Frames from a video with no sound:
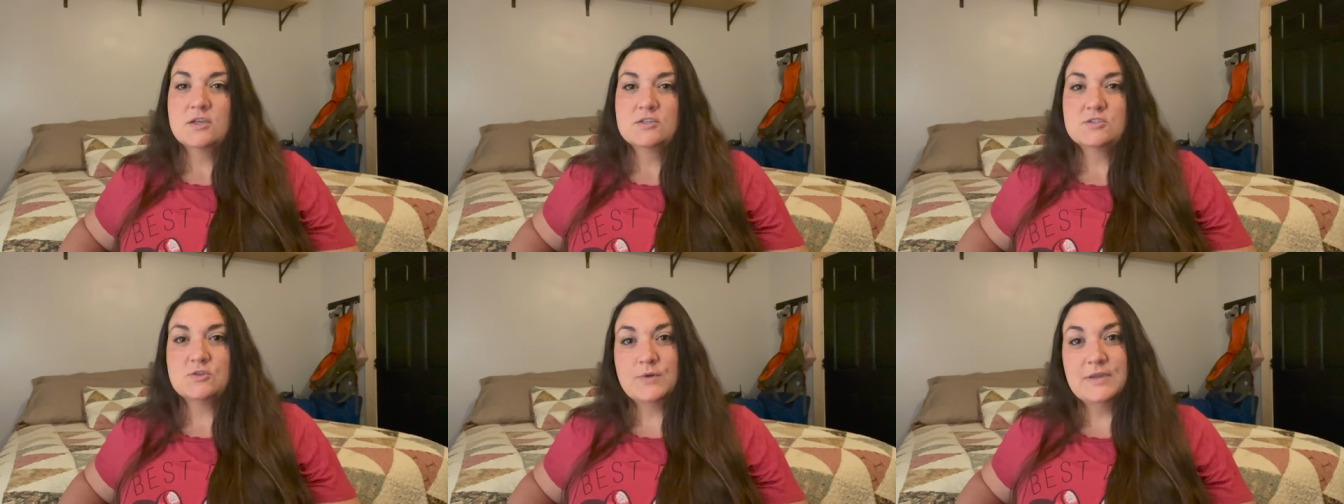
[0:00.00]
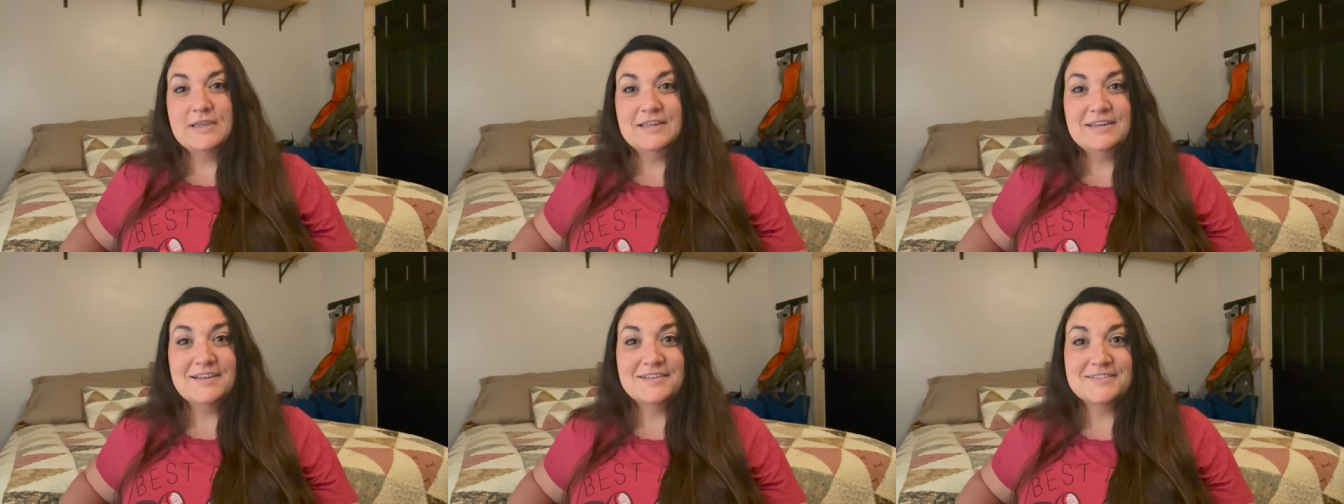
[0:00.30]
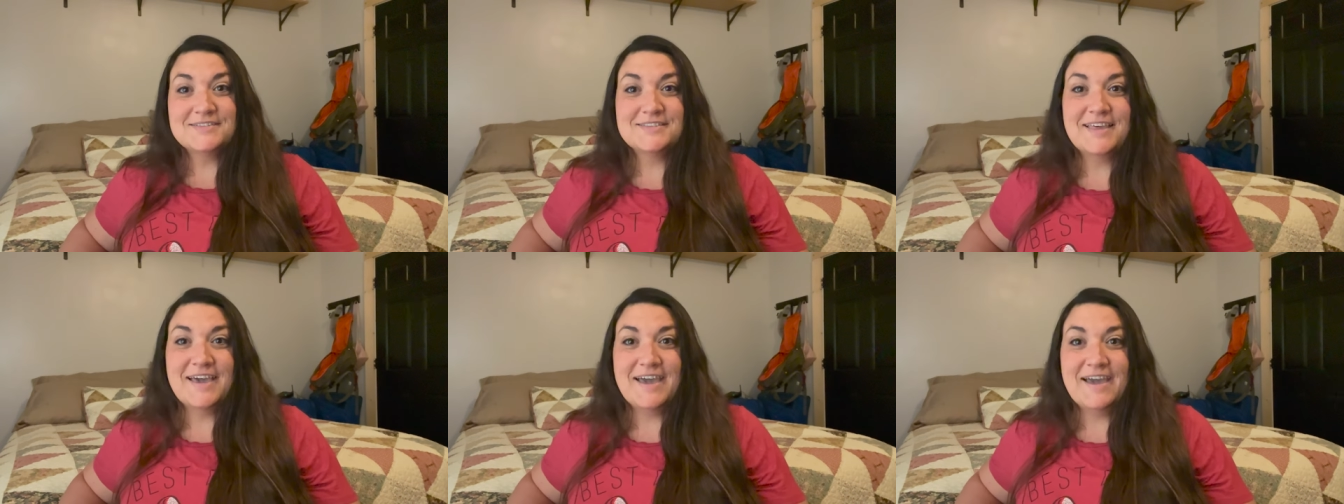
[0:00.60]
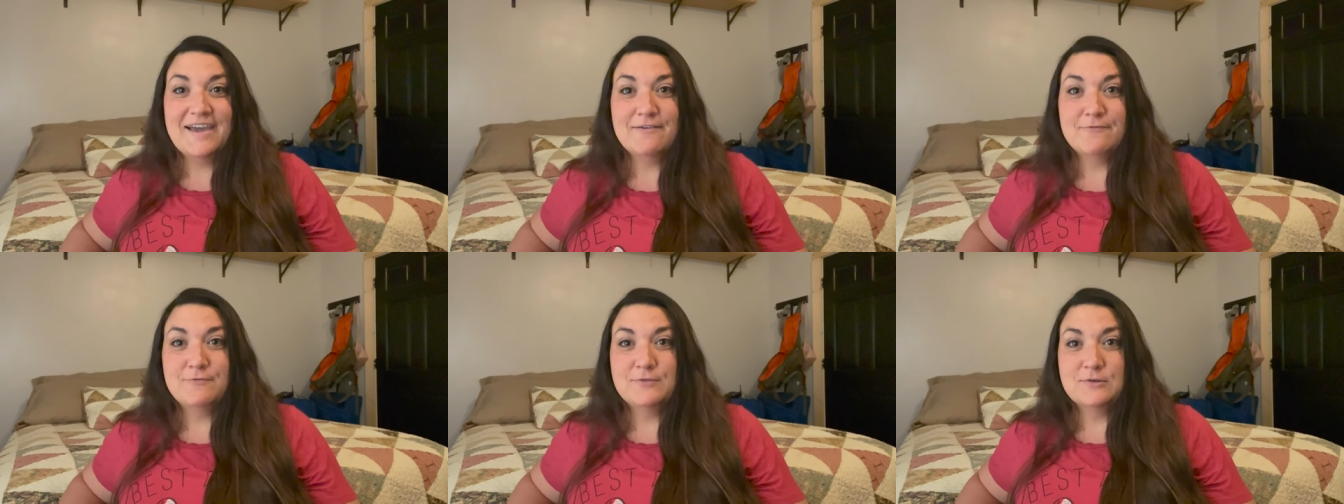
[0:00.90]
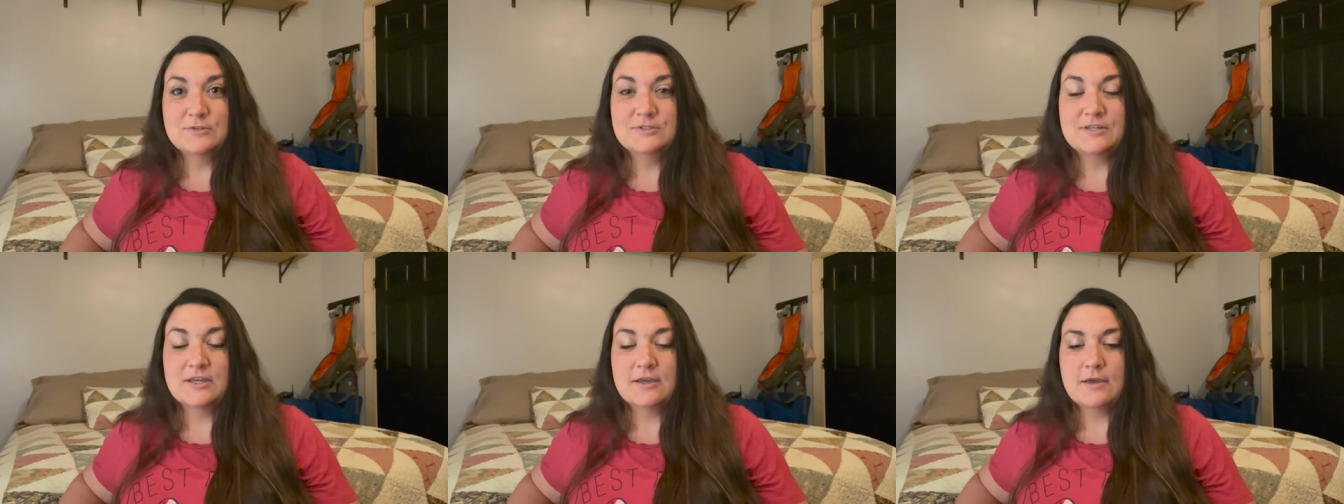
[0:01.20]
So he does that
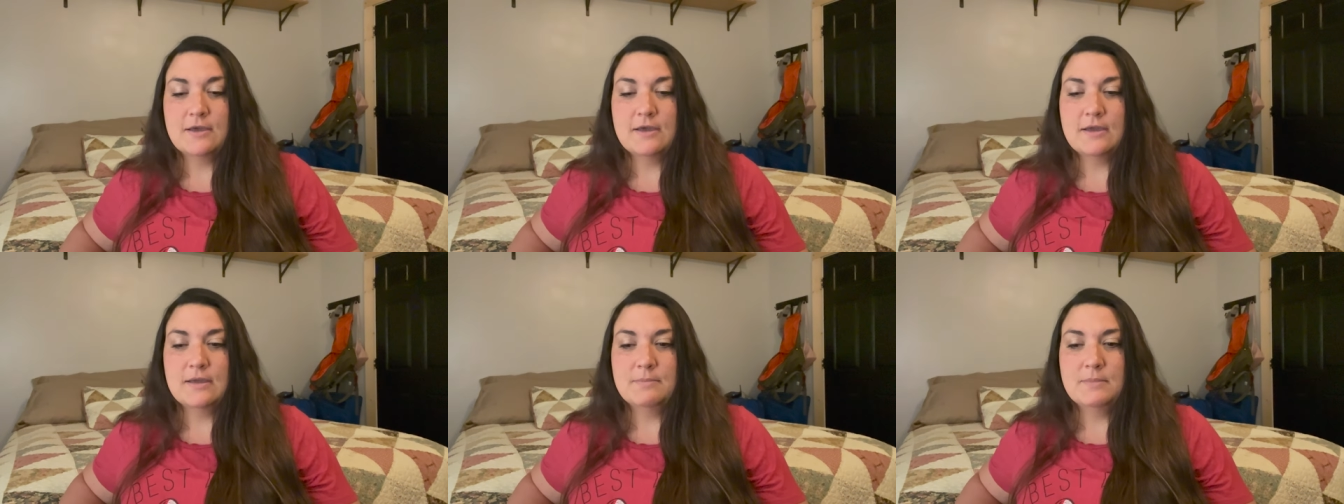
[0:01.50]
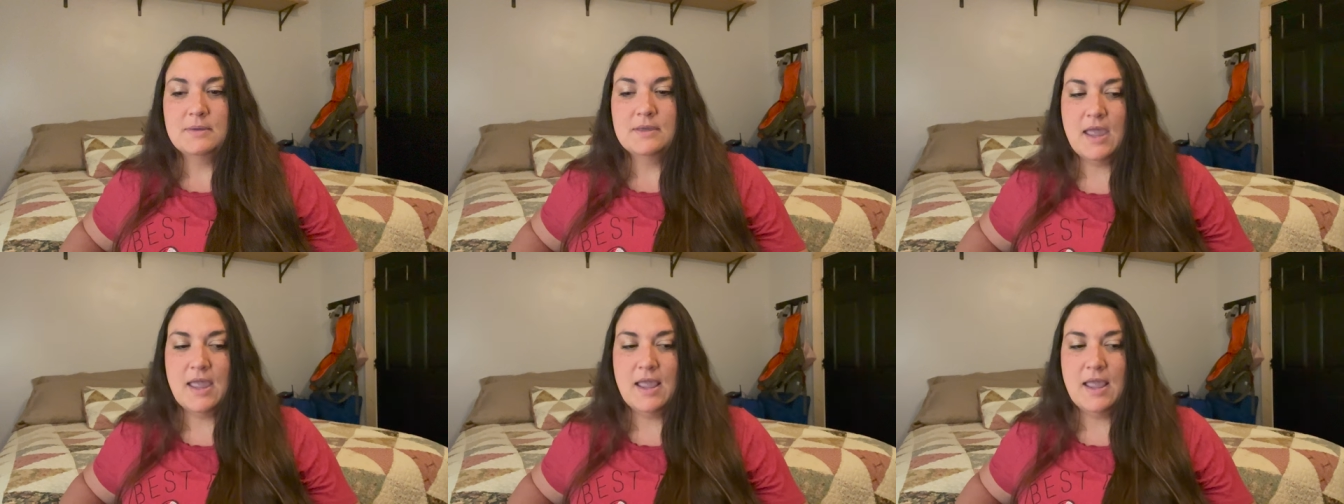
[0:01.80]
full time